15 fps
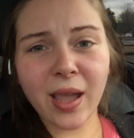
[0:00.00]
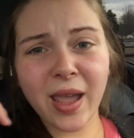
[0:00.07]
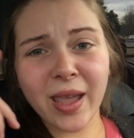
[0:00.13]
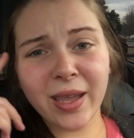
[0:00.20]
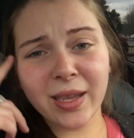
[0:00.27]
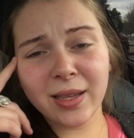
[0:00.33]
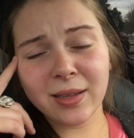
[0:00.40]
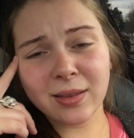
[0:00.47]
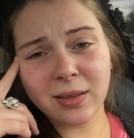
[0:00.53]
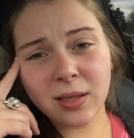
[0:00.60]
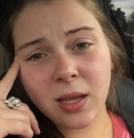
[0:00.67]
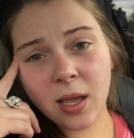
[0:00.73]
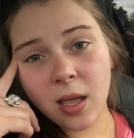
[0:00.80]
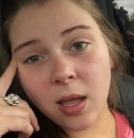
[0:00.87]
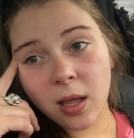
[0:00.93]

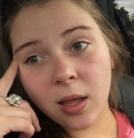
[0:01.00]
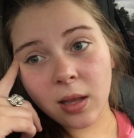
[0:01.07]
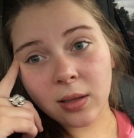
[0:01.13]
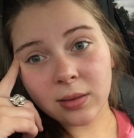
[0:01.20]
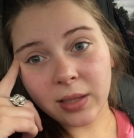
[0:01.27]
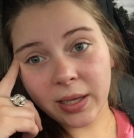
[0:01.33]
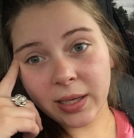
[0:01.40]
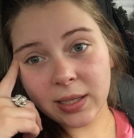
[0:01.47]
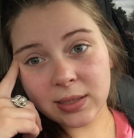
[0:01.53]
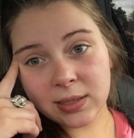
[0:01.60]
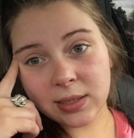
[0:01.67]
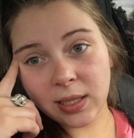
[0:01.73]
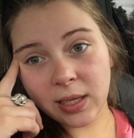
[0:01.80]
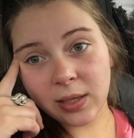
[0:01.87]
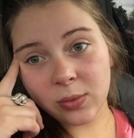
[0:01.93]
And like I
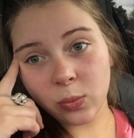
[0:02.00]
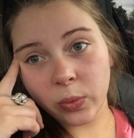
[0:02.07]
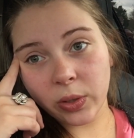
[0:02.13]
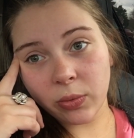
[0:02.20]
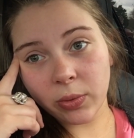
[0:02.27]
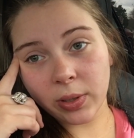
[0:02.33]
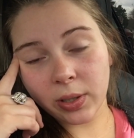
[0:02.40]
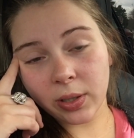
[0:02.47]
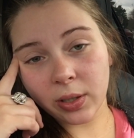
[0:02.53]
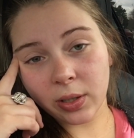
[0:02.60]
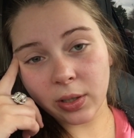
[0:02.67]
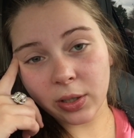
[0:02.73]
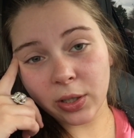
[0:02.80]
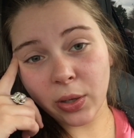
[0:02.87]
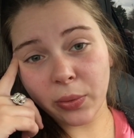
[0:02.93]
said, we
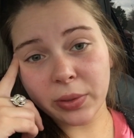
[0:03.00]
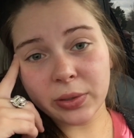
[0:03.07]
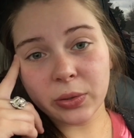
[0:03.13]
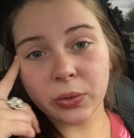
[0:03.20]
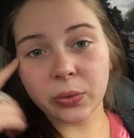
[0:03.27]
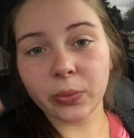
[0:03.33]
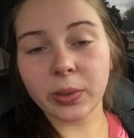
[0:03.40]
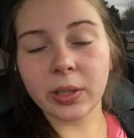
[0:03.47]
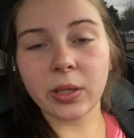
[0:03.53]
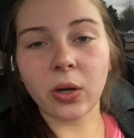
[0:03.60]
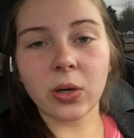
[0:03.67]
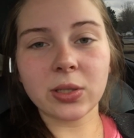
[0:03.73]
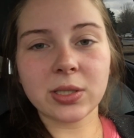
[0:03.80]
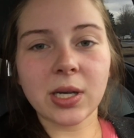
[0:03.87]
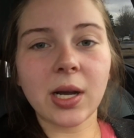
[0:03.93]
were going through a really
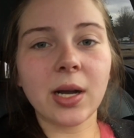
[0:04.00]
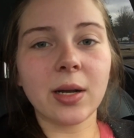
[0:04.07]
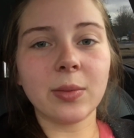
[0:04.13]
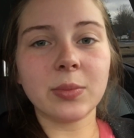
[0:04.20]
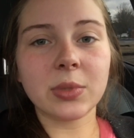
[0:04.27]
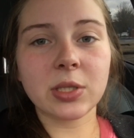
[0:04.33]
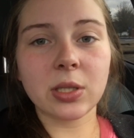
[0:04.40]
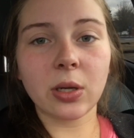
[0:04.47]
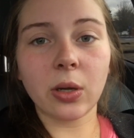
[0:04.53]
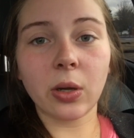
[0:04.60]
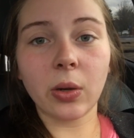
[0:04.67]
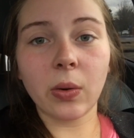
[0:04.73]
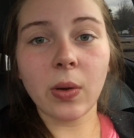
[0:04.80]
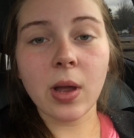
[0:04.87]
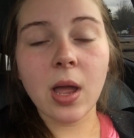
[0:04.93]
hard time,
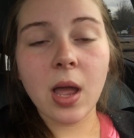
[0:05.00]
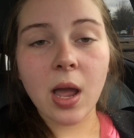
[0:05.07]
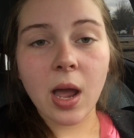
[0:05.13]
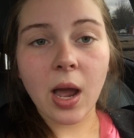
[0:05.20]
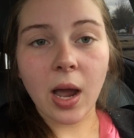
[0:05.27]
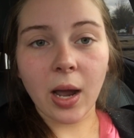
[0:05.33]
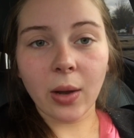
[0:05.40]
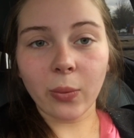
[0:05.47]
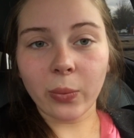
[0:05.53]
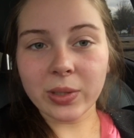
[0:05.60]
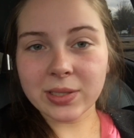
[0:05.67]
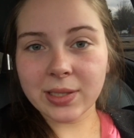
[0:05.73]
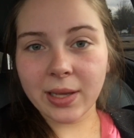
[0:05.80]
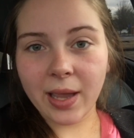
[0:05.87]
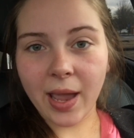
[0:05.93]
so I
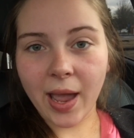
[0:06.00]
wasn't